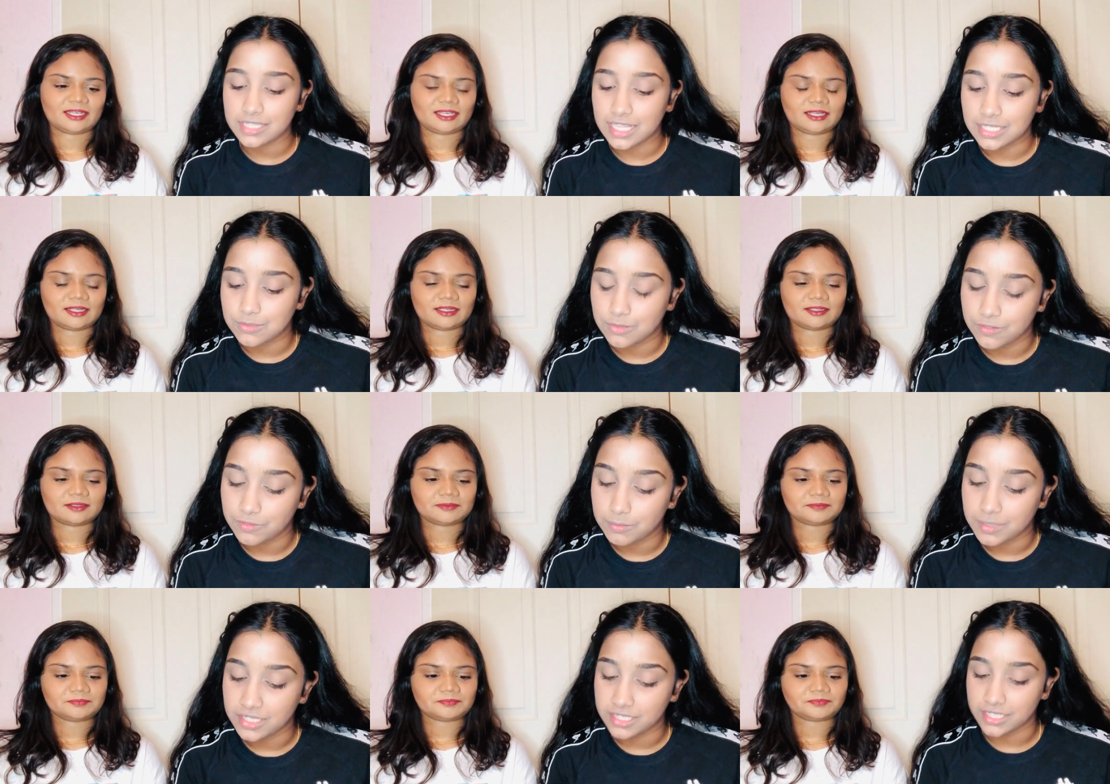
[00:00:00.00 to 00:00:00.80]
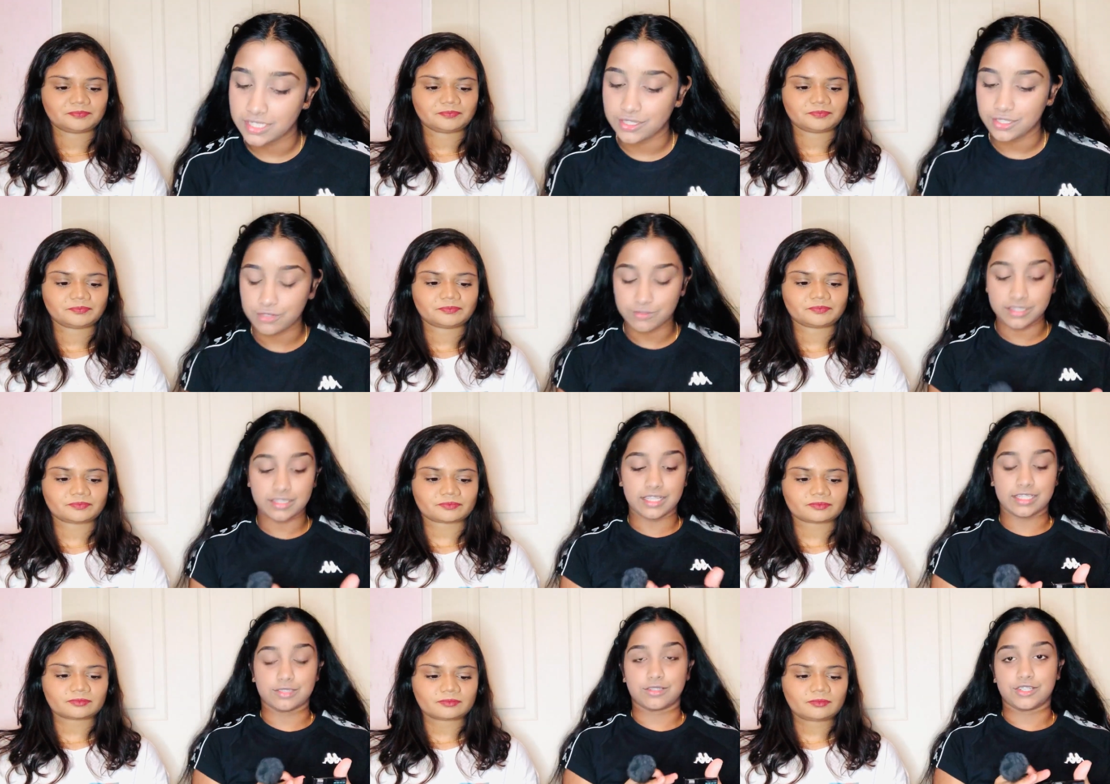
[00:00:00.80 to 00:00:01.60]
Speaker 1: that's what for me, Delina. You can read
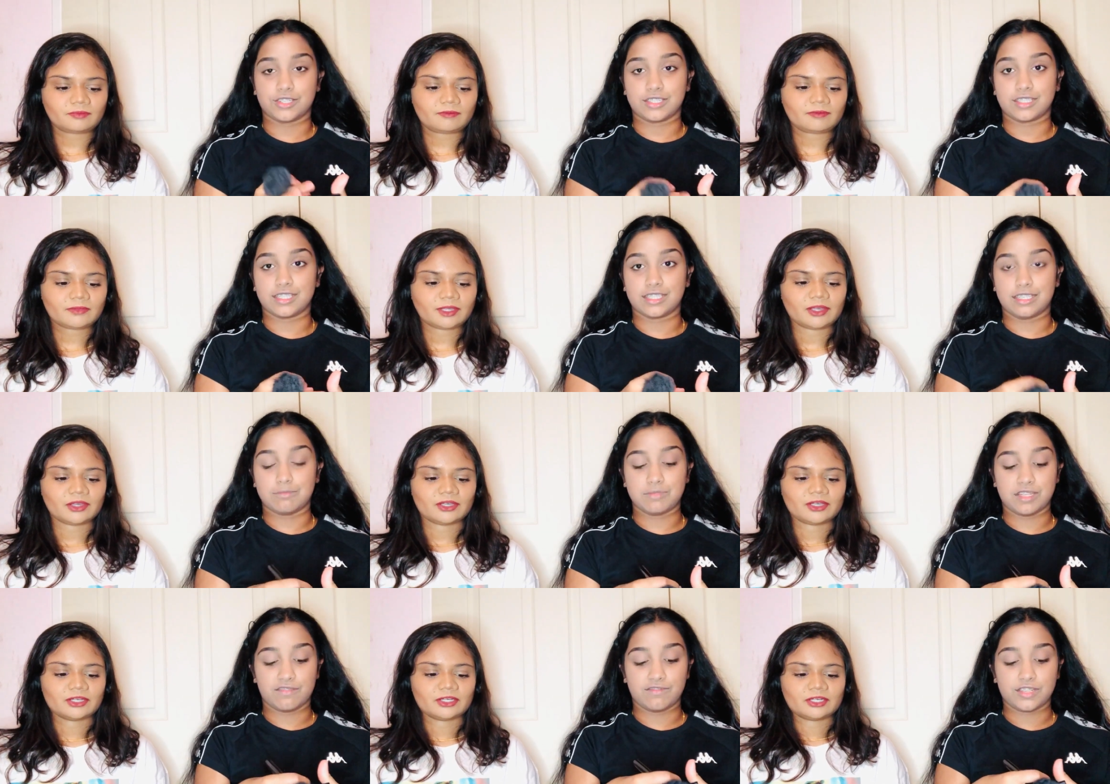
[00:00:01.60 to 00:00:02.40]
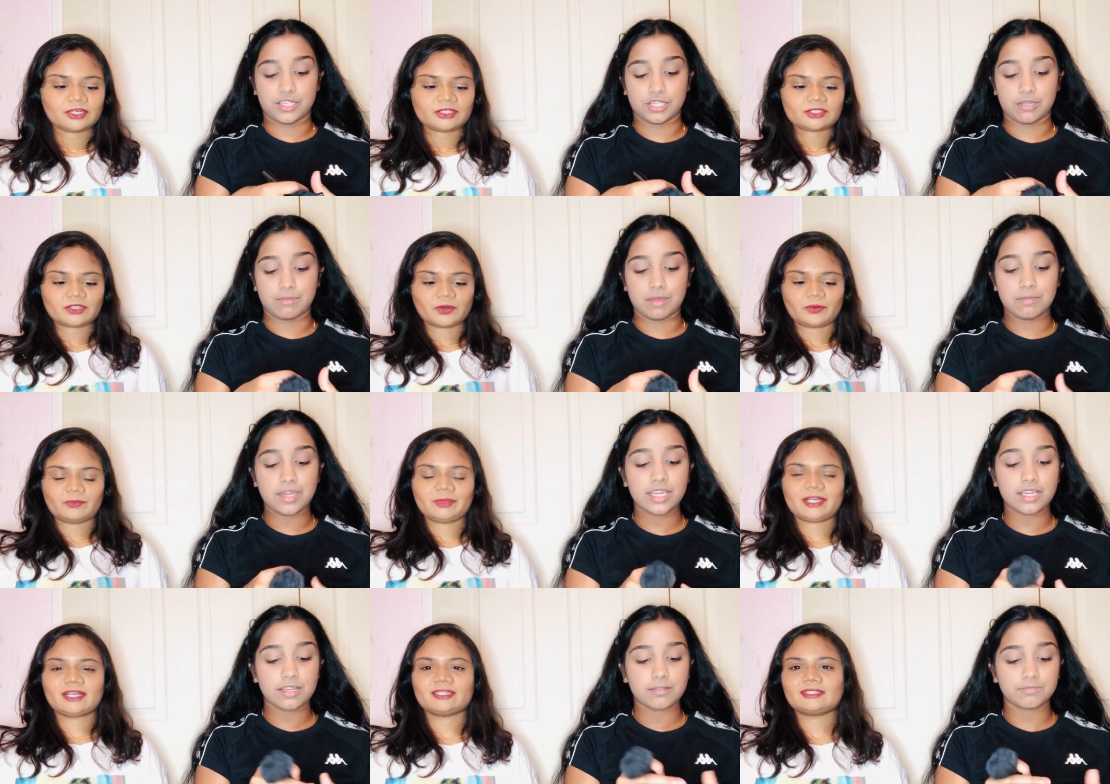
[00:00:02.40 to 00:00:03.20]
the next questions because I'm gonna finish up. So
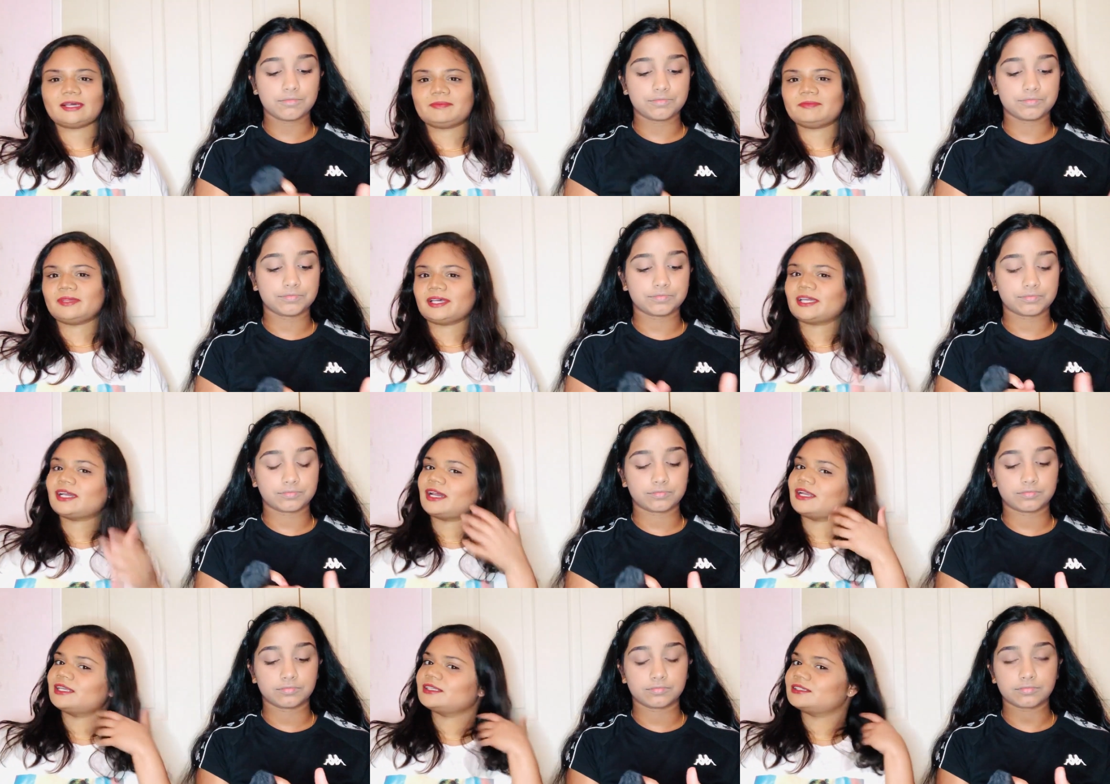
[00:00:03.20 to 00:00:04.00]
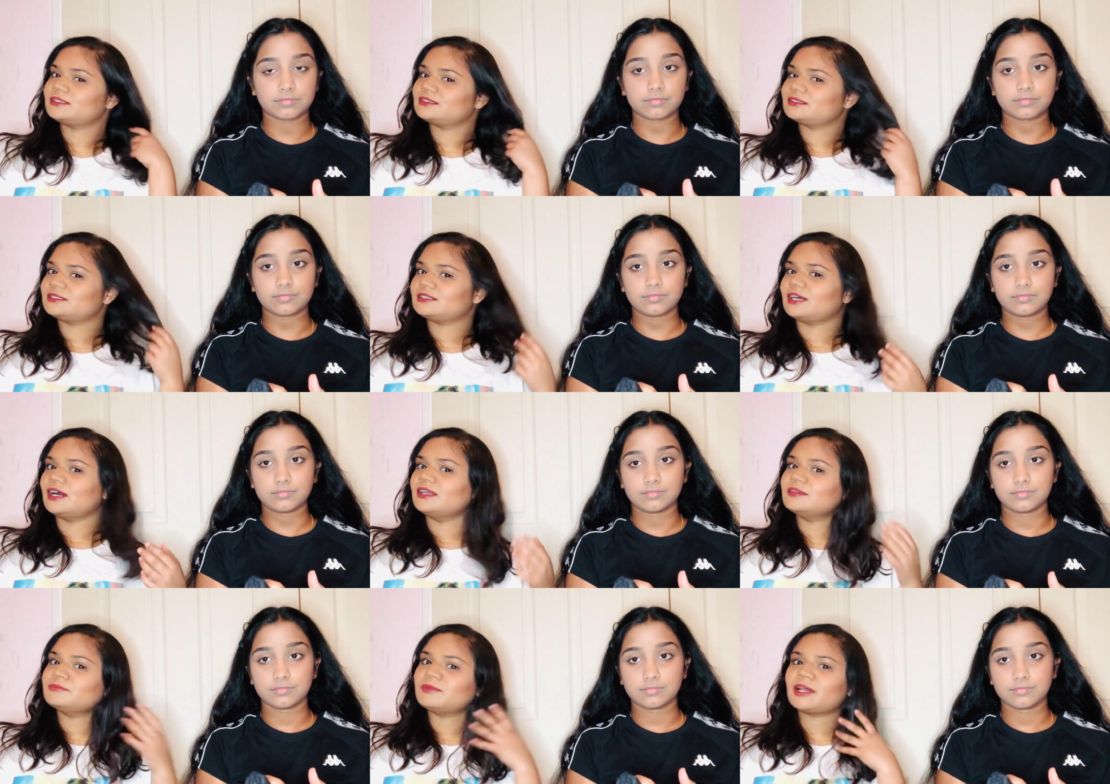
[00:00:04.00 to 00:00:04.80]
because
Speaker 2: I'm like kind of
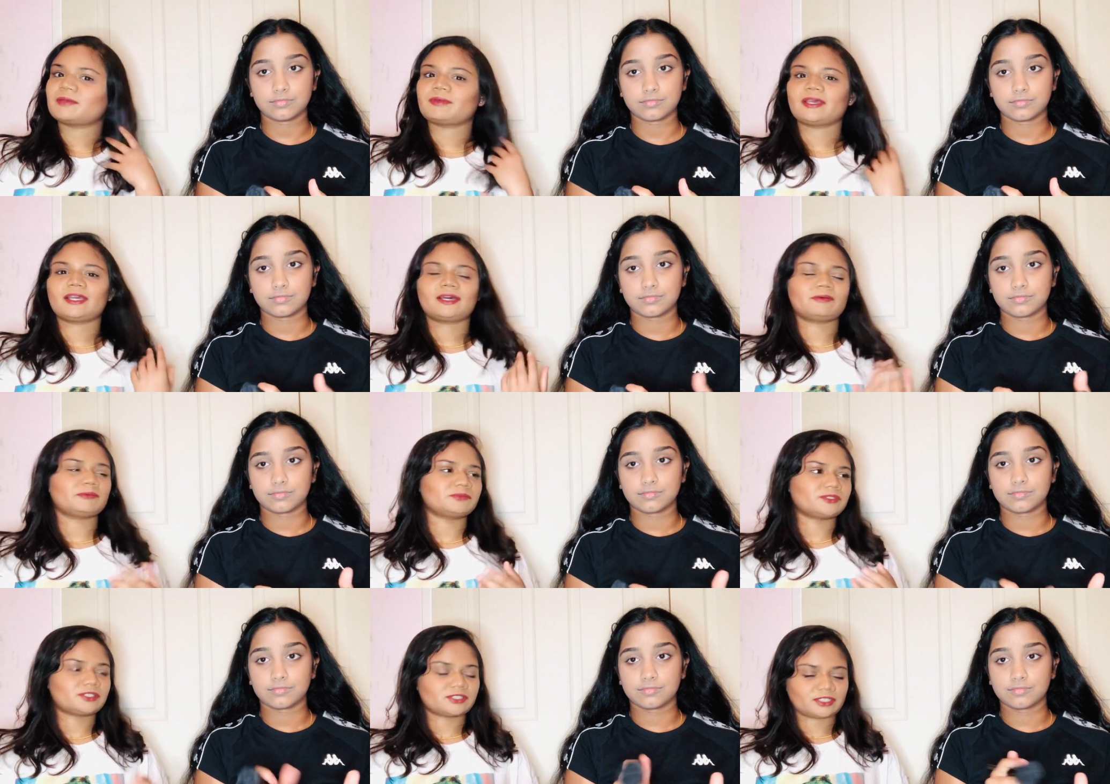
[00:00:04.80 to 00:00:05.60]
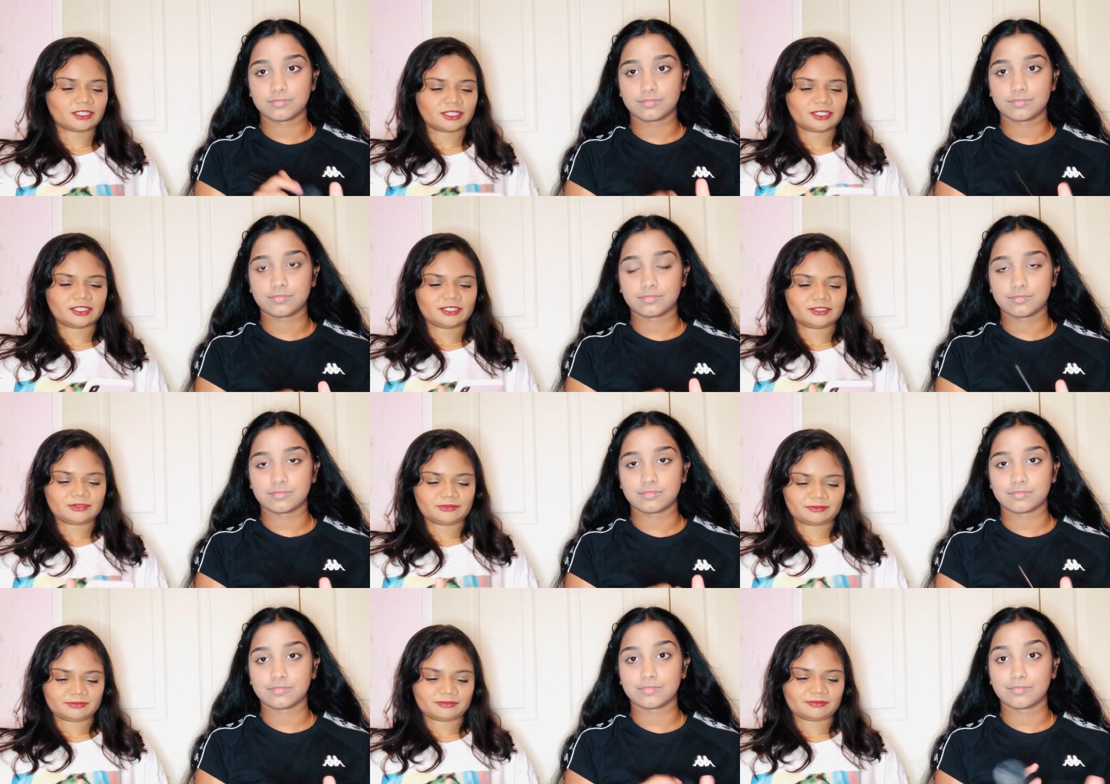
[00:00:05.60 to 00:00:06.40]
done my makeup, I'm just gonna
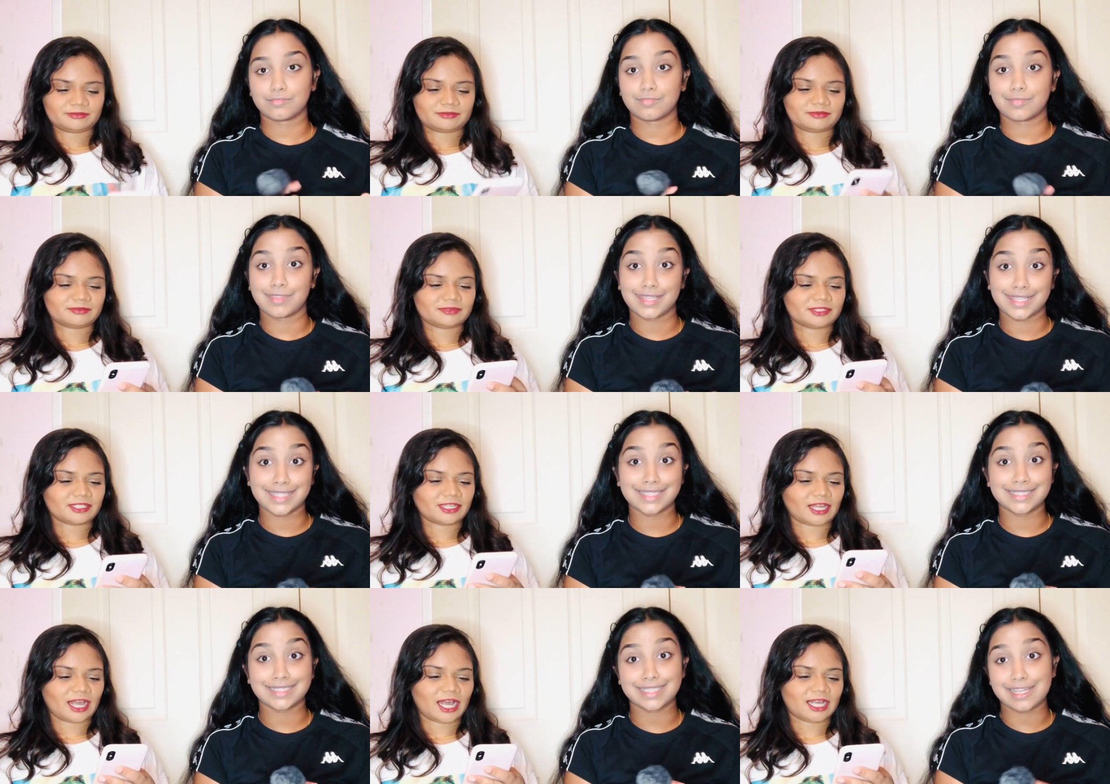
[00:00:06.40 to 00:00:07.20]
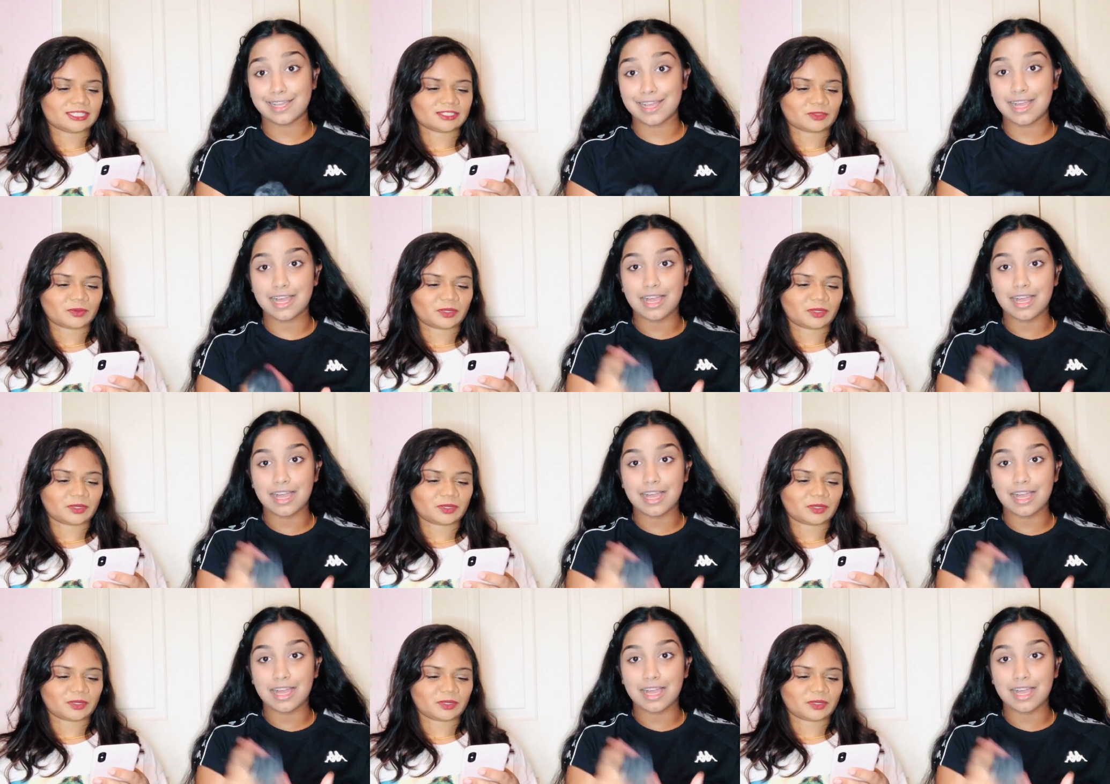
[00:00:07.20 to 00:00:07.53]
ask the